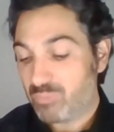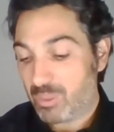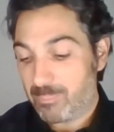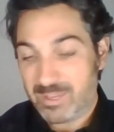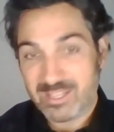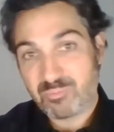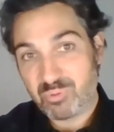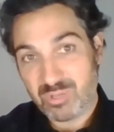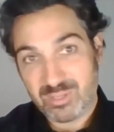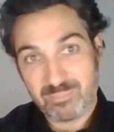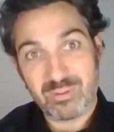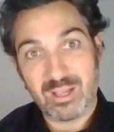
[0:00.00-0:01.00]
biggest
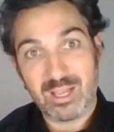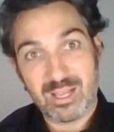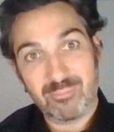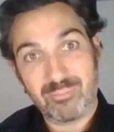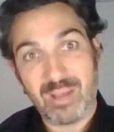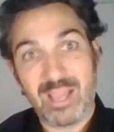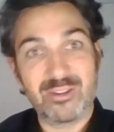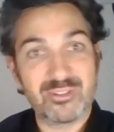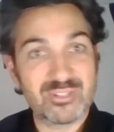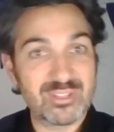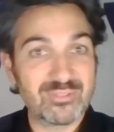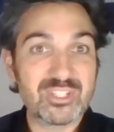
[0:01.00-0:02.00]
uh,
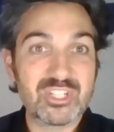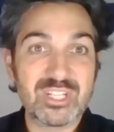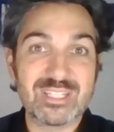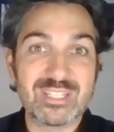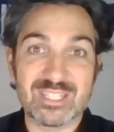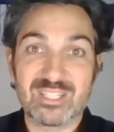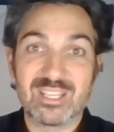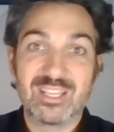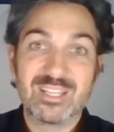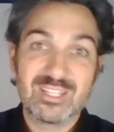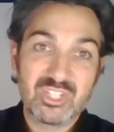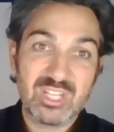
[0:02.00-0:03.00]
buyers of the cheese. It's
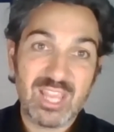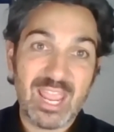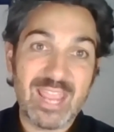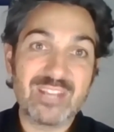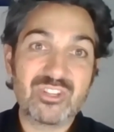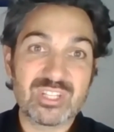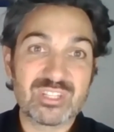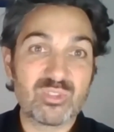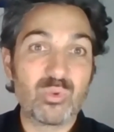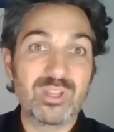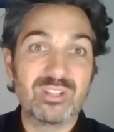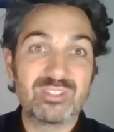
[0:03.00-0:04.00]
she ages the
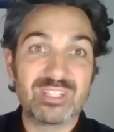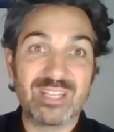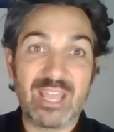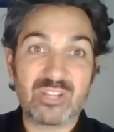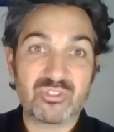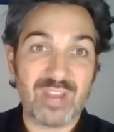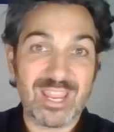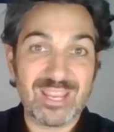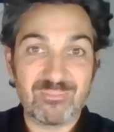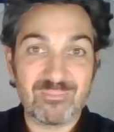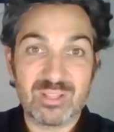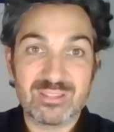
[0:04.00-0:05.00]
wheels an extra
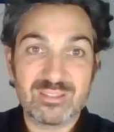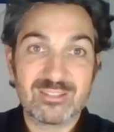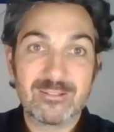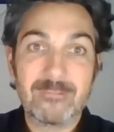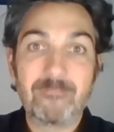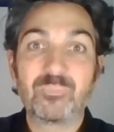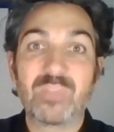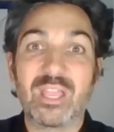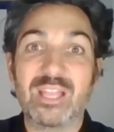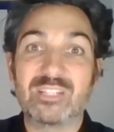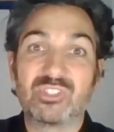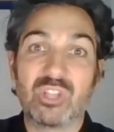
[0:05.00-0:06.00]
eight months,
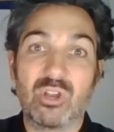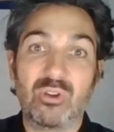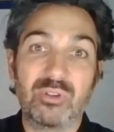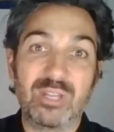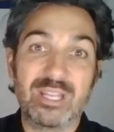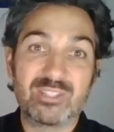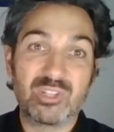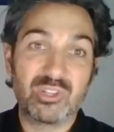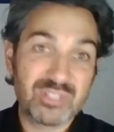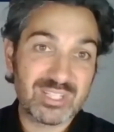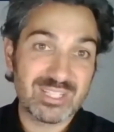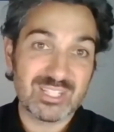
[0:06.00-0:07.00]
and so it
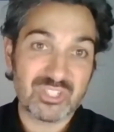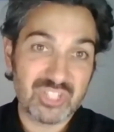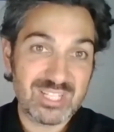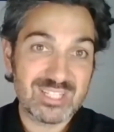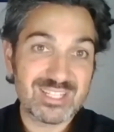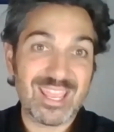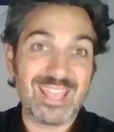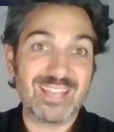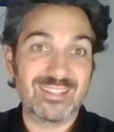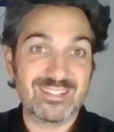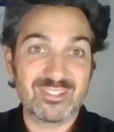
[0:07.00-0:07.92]
turns into cheese candy.